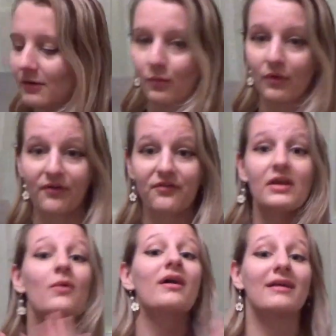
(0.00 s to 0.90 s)
We'll
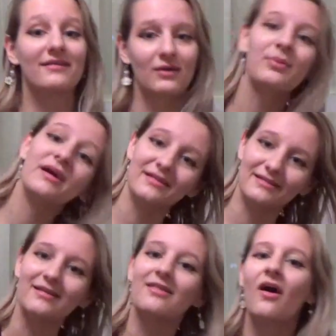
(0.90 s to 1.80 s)
see what his
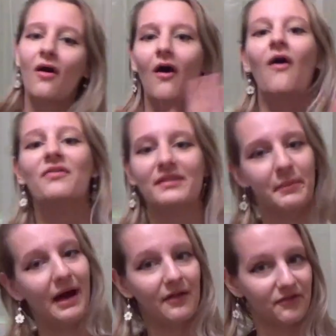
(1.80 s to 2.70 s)
opinion on the
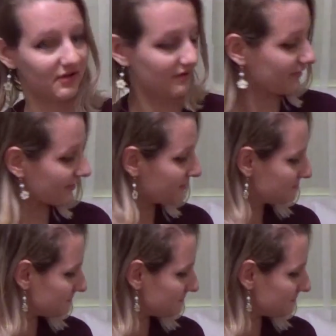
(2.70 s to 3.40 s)
matter is.